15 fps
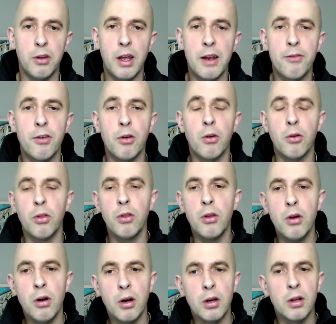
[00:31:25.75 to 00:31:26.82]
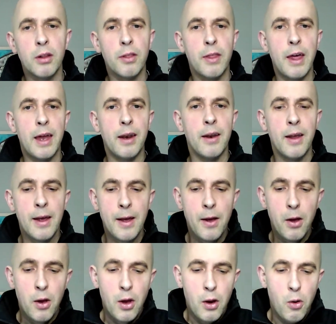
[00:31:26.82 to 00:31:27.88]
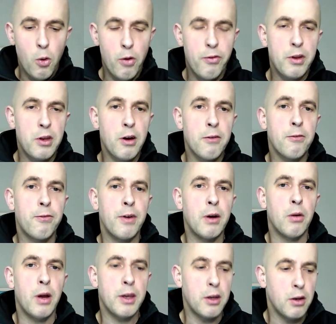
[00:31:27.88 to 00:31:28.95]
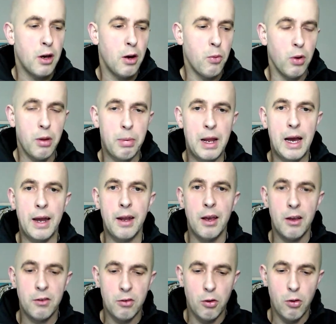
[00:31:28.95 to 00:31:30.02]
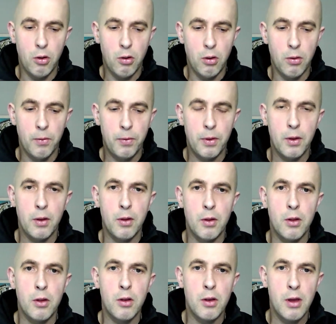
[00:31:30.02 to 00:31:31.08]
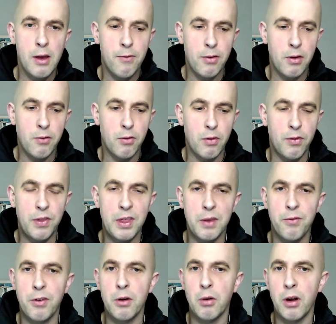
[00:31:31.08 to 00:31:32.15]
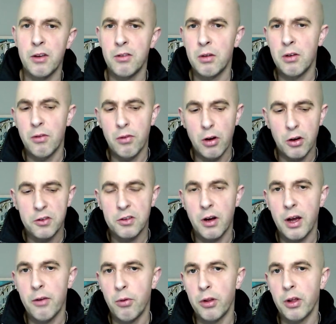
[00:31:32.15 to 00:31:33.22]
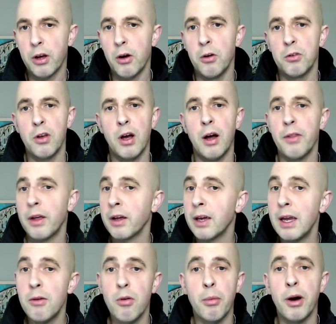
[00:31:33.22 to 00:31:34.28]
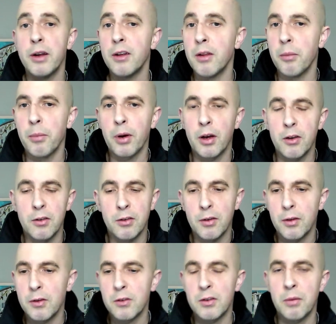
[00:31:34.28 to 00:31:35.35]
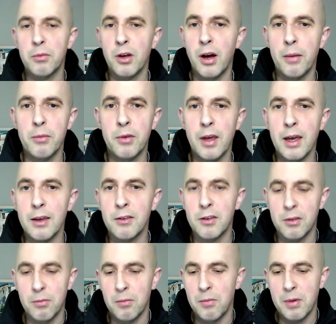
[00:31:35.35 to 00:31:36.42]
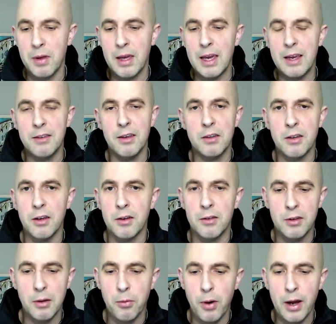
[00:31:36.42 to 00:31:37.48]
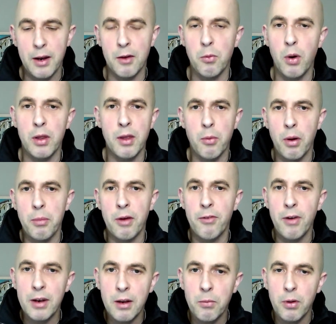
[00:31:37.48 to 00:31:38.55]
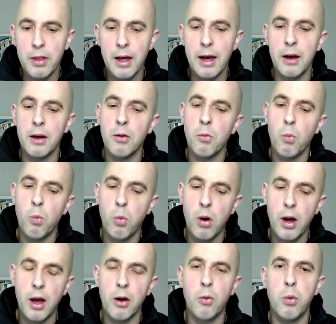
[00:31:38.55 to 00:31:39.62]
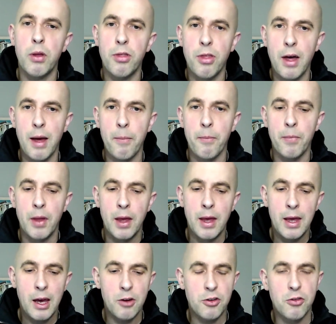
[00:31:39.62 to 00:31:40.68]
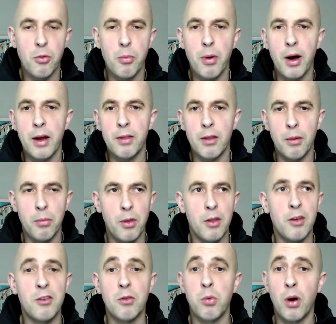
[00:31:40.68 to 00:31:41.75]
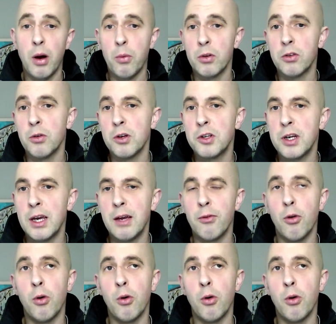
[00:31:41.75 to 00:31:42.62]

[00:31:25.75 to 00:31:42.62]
And if you're not, then, or if you don't feel like you know what the plan is, or if you feel like you've lost sight of what the goals are, then keep reminding them, because sometimes it is easy to step away and they won't be offended with that. Work with them and just remind them that this is what I want to achieve.